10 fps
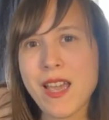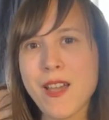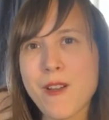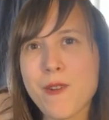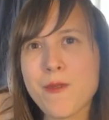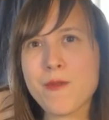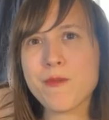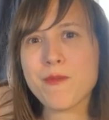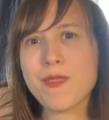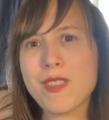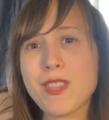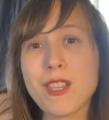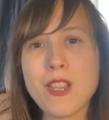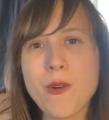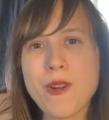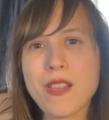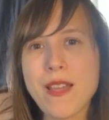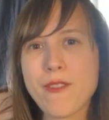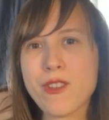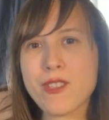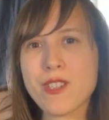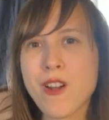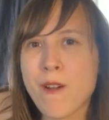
How the lower levels